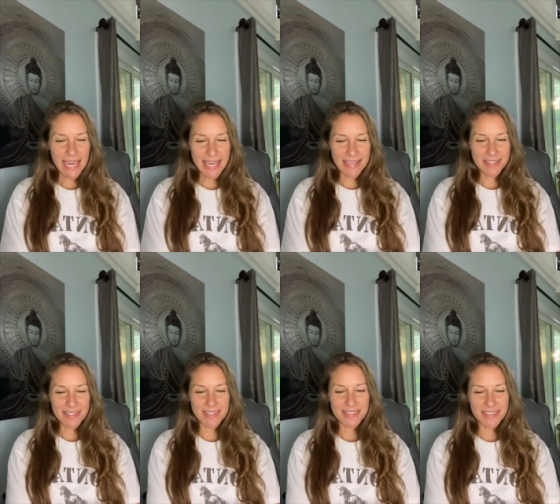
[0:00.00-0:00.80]

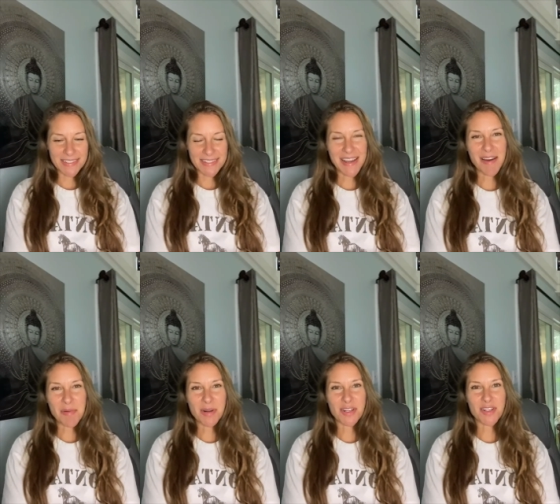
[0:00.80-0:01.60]
And
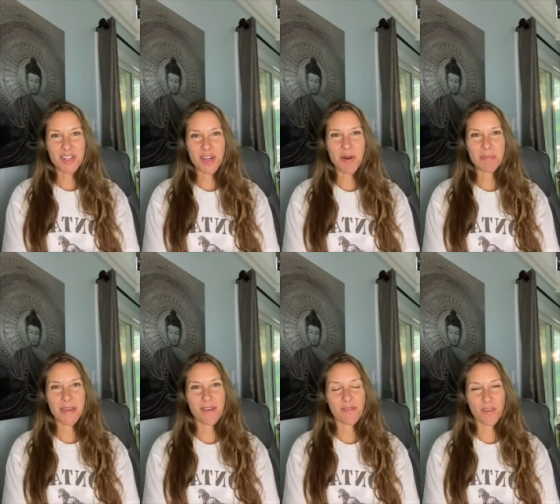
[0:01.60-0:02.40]
now I wanted to show up
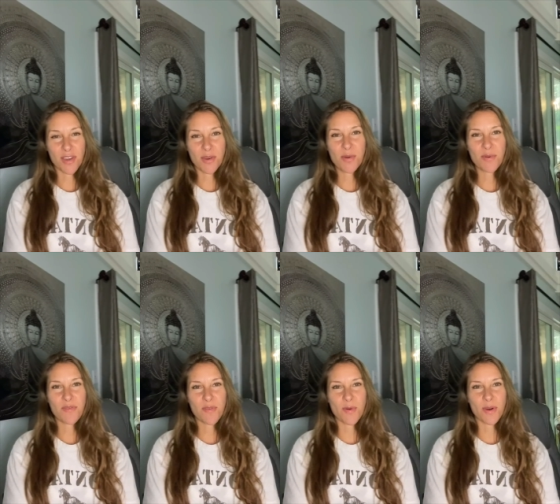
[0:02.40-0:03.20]
here for you
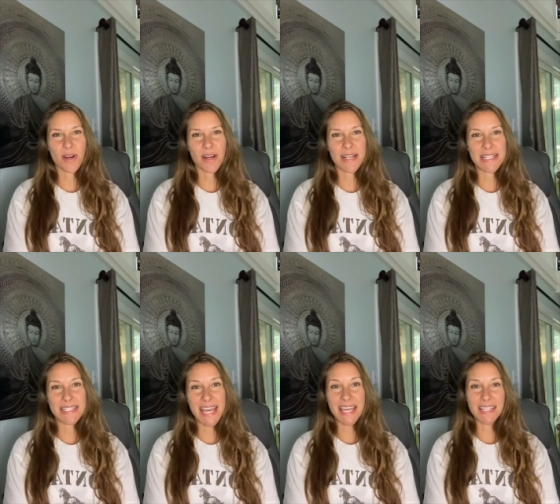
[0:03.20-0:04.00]
for
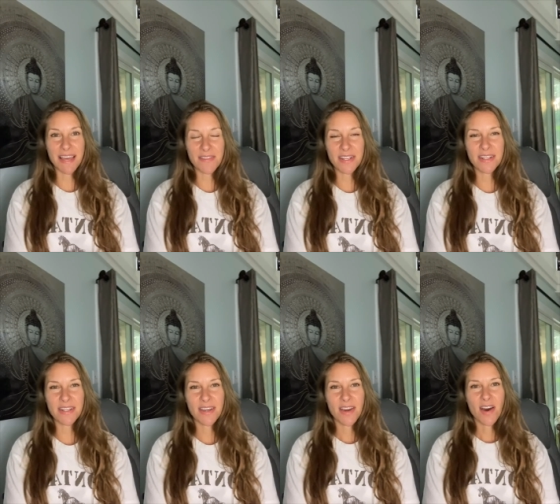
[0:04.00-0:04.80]
day
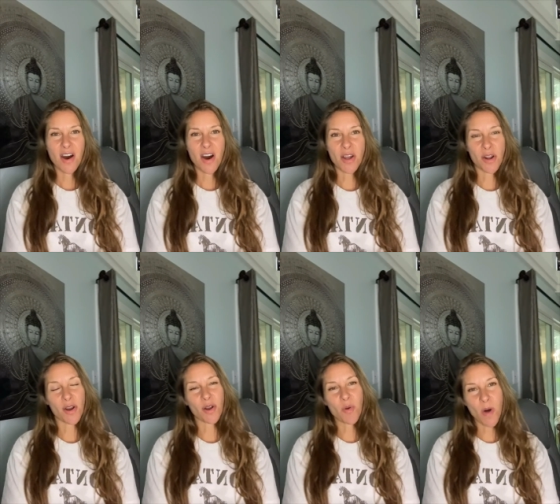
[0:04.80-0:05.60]
11 on
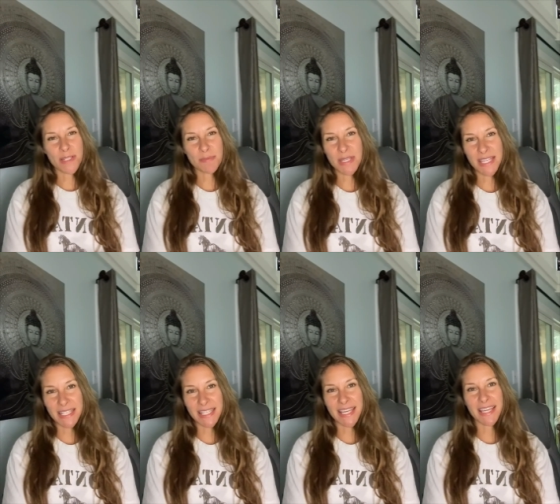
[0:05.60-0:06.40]
our quantum
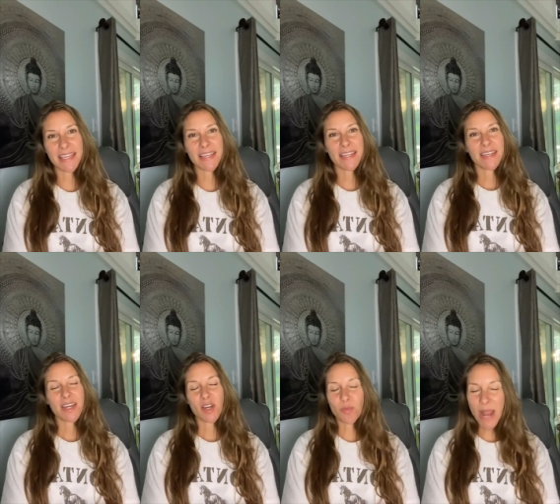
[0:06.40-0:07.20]
healing
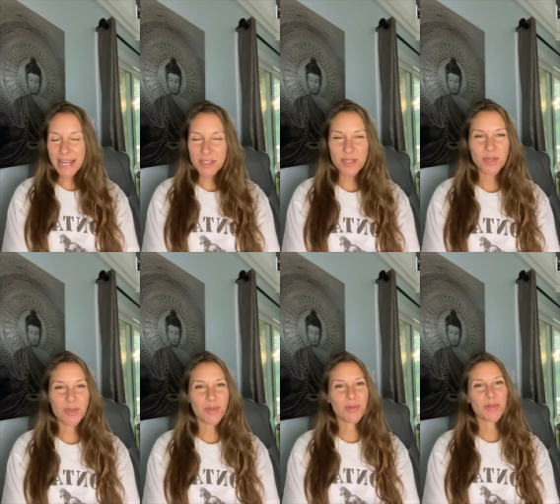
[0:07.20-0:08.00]

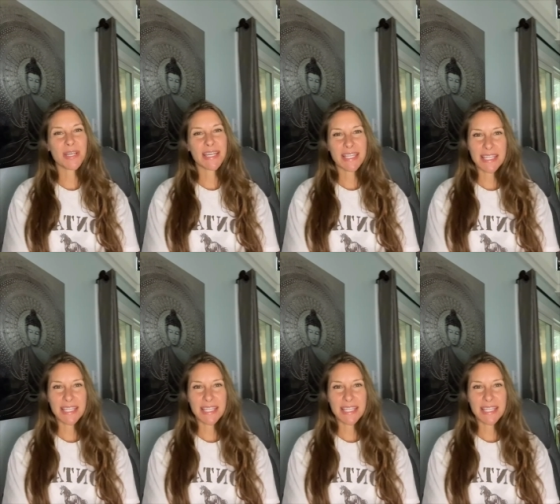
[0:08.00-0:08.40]
gratitude